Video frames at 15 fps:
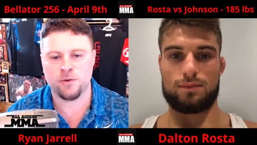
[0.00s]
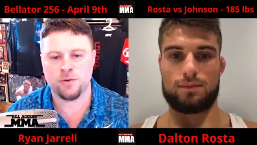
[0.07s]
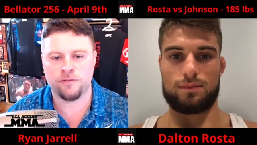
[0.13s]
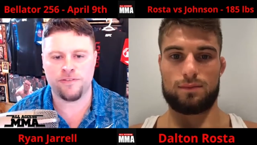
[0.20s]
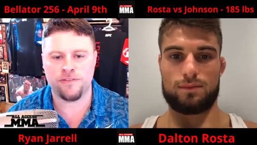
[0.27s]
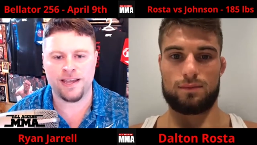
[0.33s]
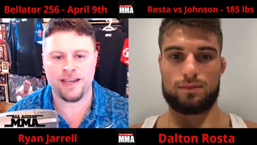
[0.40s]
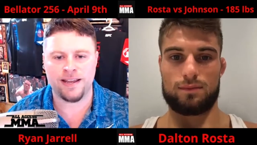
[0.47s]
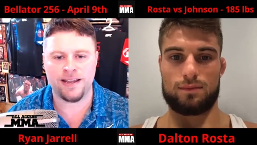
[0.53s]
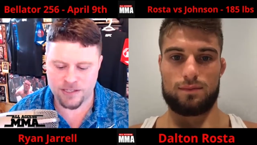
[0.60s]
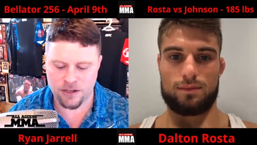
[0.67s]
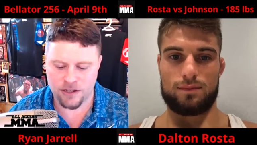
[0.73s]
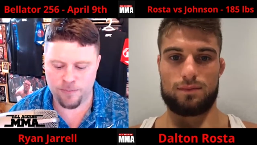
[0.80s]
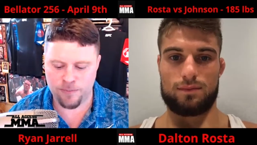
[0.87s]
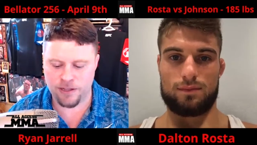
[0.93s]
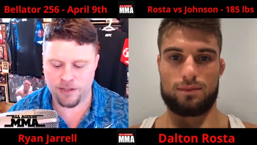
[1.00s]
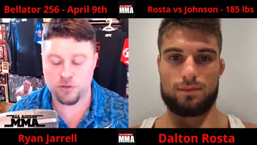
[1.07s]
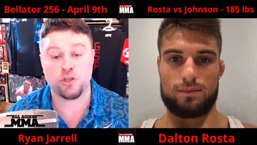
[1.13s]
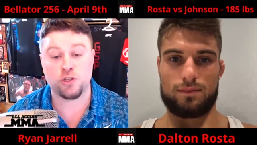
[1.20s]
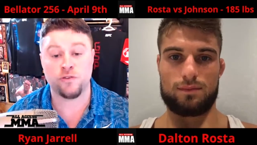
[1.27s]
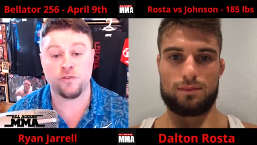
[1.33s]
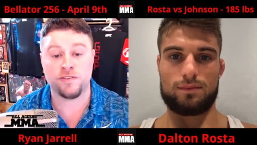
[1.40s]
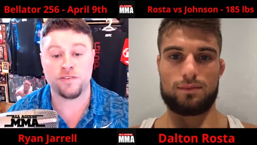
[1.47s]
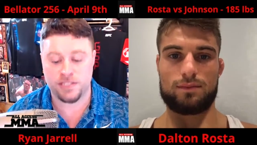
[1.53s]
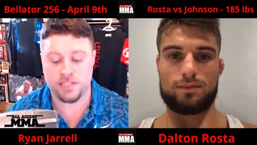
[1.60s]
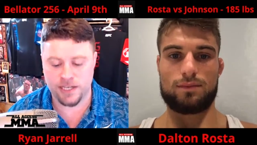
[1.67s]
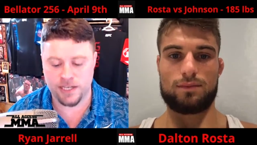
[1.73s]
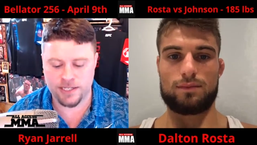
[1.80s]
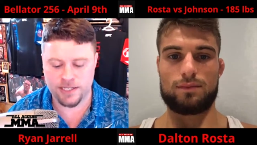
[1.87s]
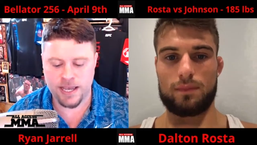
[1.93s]
Speaker 1: who will fight on Bellator
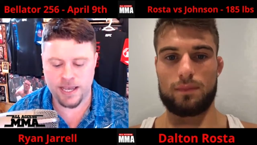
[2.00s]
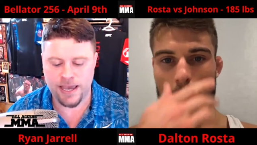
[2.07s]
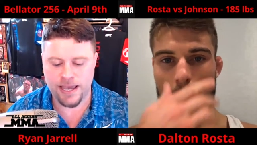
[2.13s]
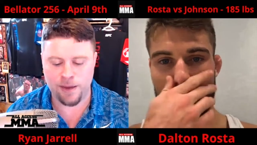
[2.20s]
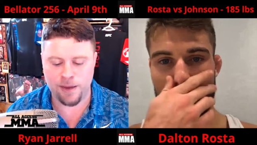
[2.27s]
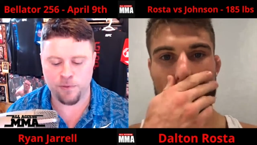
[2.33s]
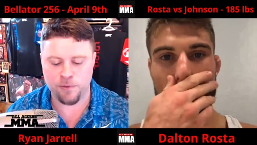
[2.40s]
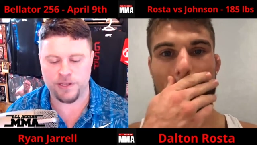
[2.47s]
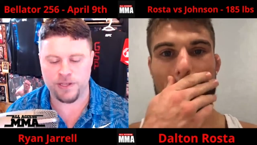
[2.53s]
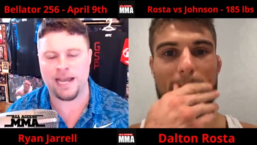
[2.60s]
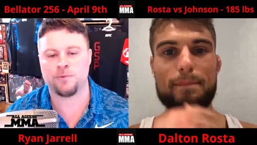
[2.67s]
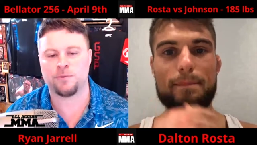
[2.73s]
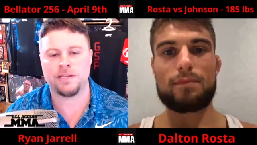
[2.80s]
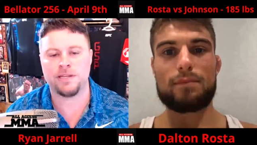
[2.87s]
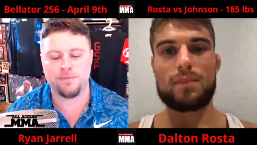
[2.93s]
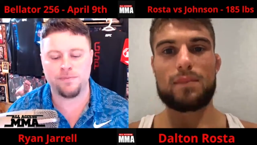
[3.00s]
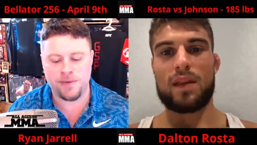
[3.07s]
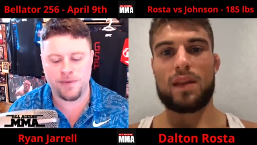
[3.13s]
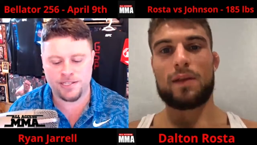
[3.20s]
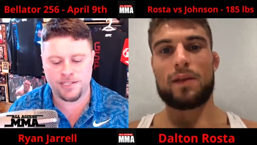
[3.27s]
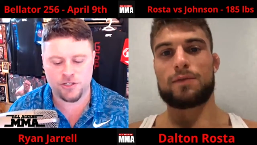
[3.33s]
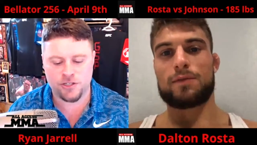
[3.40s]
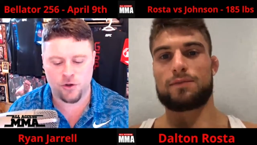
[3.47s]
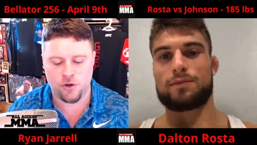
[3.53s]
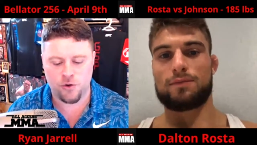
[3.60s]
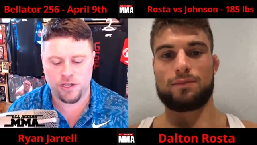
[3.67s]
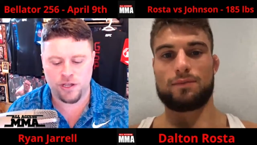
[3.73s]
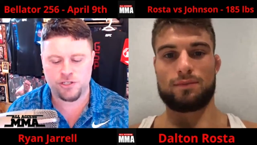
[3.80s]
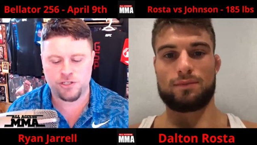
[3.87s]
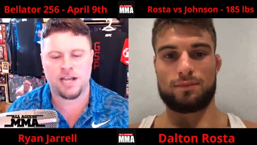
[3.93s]
256 April the 9th when he meets
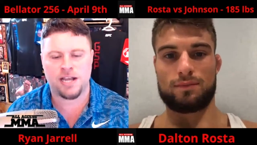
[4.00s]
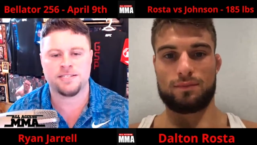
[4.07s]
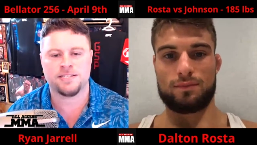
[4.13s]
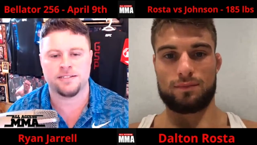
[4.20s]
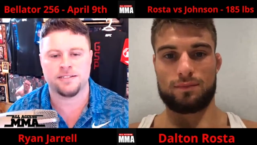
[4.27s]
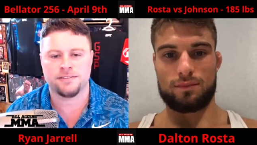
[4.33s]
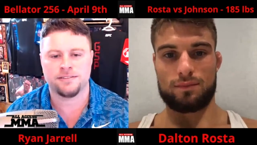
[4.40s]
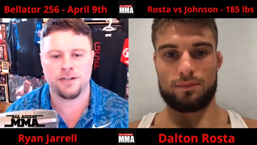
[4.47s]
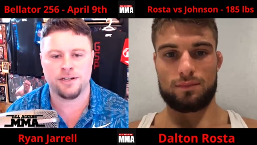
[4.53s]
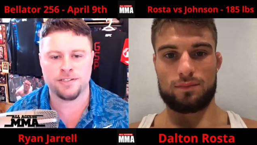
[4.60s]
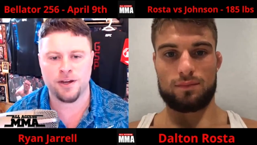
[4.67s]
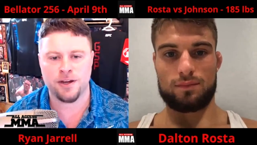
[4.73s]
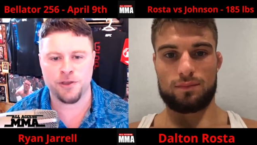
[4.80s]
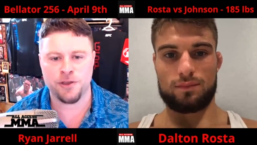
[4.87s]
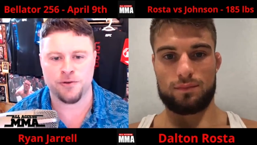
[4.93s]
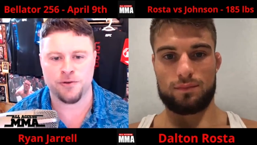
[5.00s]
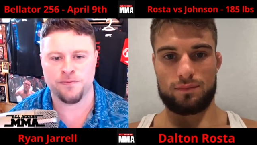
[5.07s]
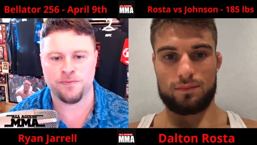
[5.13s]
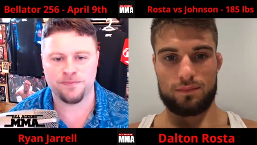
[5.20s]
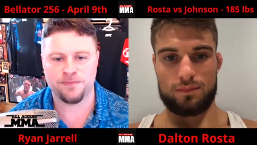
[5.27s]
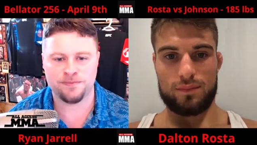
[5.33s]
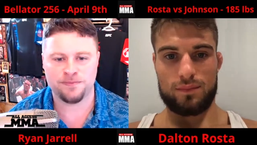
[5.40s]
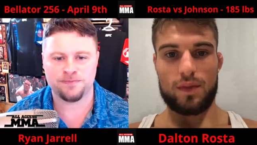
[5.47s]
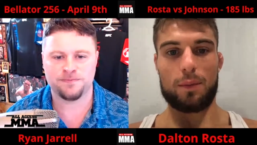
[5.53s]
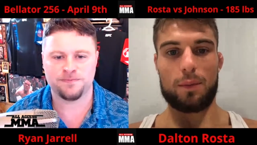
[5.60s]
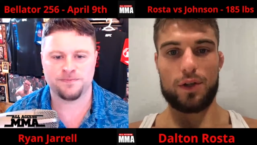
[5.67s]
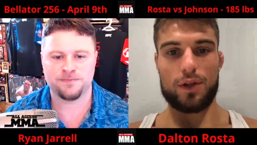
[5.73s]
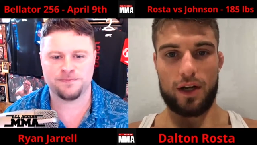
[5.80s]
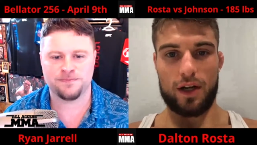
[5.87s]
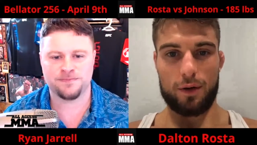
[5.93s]
Tony Johnson. Dalton, how are you?
Speaker 2: I'm
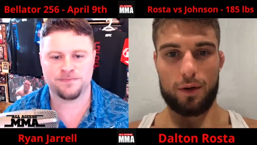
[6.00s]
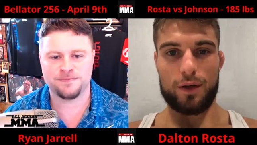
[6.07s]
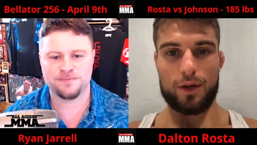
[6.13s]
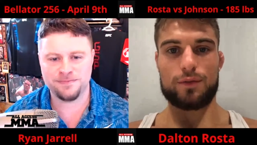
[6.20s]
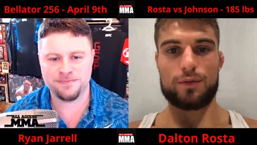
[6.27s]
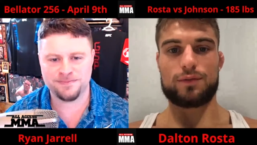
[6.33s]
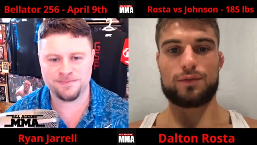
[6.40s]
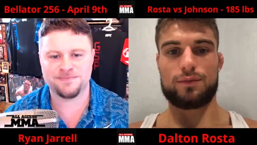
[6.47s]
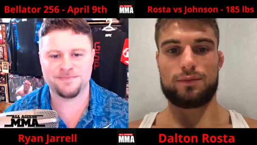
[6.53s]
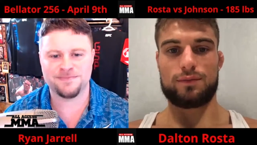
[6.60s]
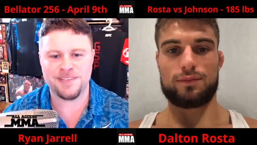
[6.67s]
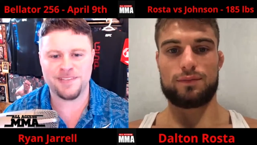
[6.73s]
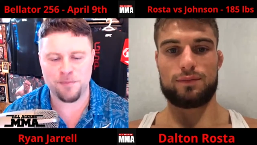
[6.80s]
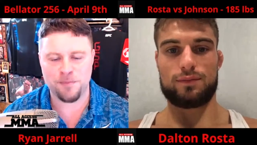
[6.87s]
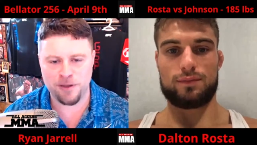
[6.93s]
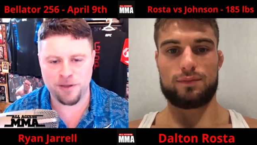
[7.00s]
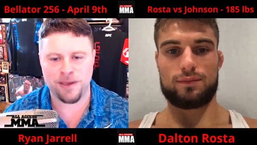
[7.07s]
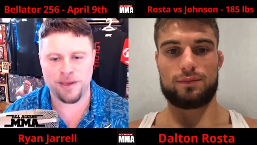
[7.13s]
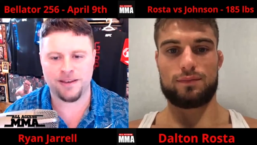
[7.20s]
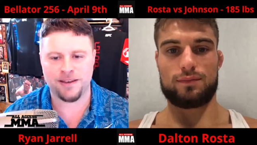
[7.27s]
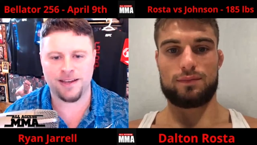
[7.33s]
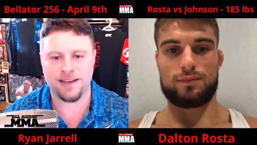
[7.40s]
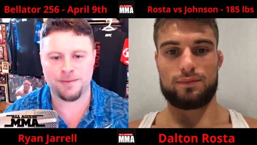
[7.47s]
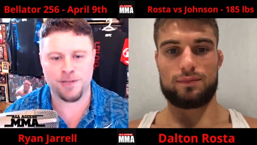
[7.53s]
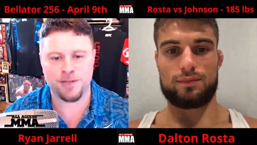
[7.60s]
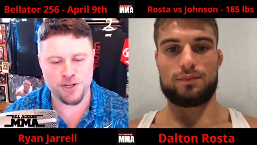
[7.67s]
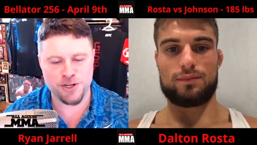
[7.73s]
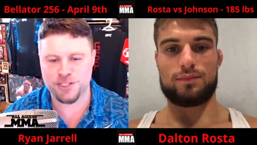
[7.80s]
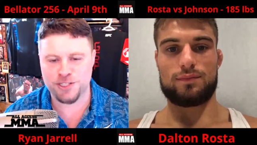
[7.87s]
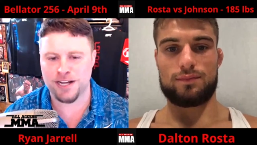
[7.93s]
good. How are you?
Speaker 1: I'm good, man. Uh,
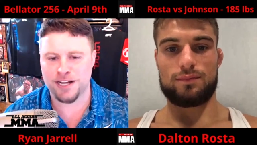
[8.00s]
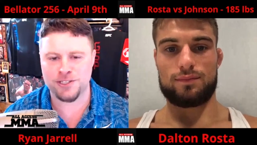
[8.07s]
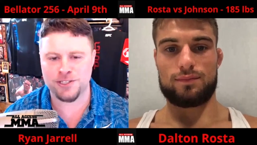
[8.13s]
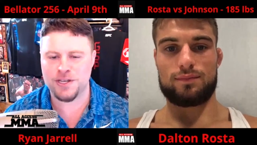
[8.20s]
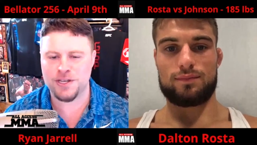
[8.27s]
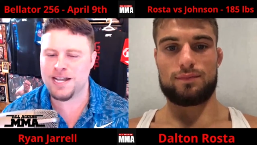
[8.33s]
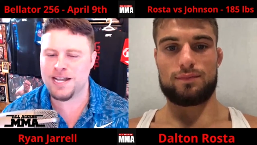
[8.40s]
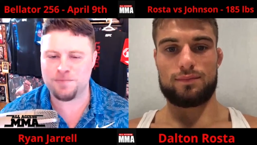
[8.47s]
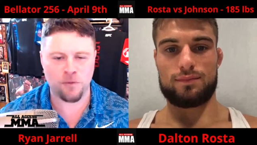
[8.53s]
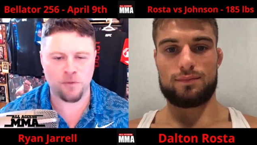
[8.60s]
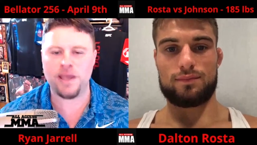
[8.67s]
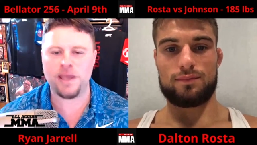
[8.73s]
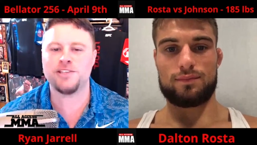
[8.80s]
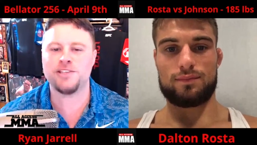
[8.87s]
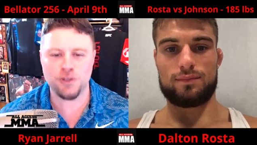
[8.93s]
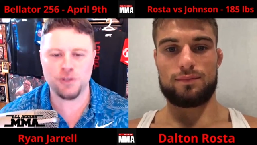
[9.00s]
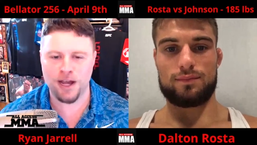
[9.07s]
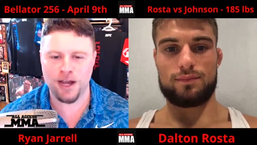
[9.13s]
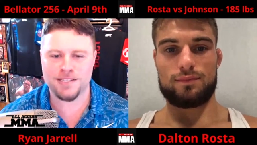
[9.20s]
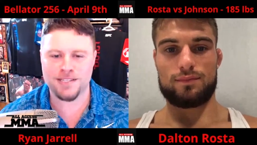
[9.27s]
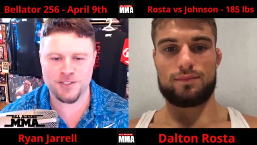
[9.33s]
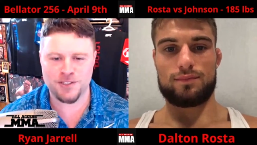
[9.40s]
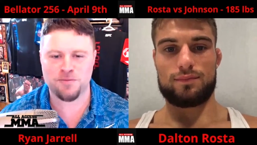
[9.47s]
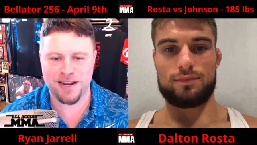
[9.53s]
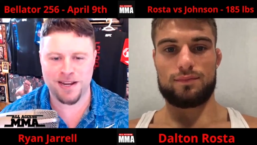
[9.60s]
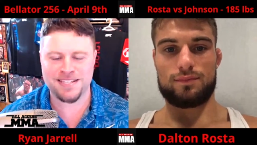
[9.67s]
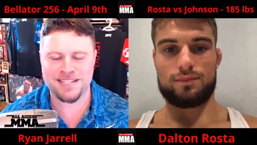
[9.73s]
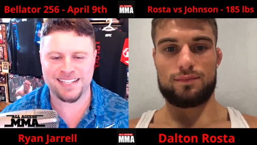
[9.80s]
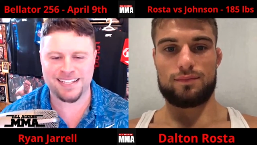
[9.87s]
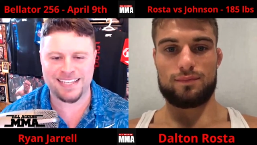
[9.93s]
pleasure to talk to you. It's been way too long since you've been
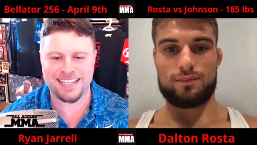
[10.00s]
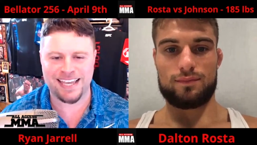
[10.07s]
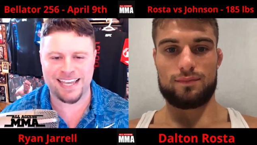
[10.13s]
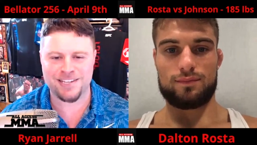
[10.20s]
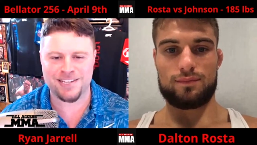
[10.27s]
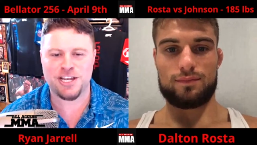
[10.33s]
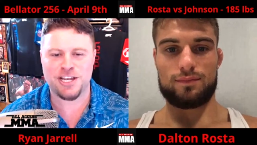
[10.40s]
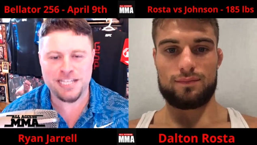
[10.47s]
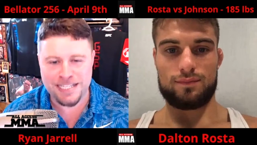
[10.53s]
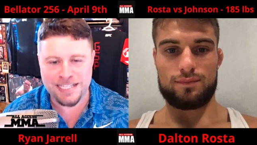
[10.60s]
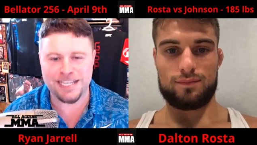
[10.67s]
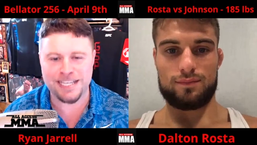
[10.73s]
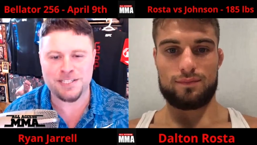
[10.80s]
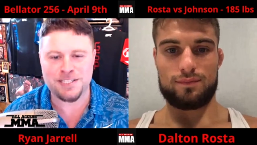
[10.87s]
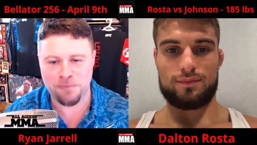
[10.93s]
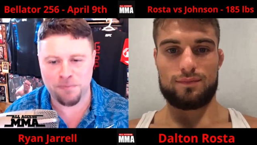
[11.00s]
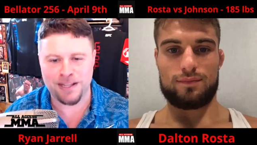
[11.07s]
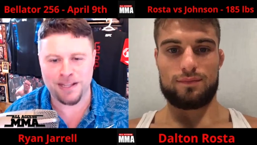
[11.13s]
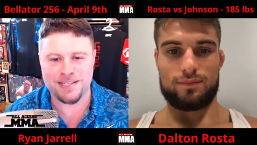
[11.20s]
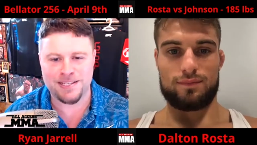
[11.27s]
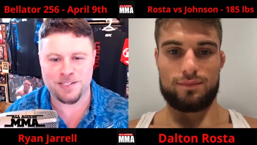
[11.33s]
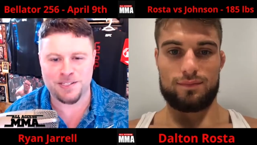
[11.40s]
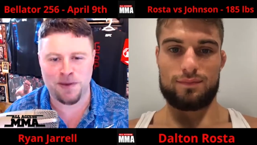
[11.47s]
inside the cage. Six months it's